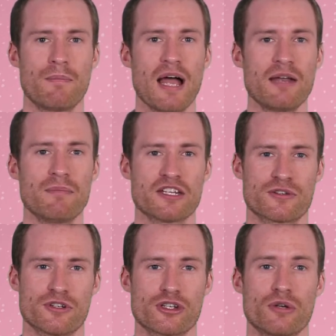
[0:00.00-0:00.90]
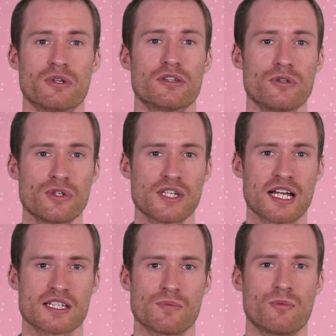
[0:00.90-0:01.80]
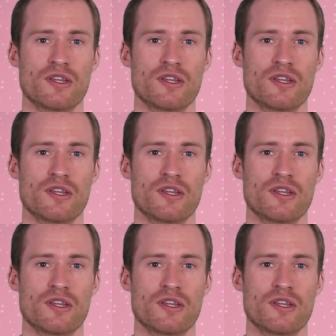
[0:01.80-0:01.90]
Bad mentors show enthusiasm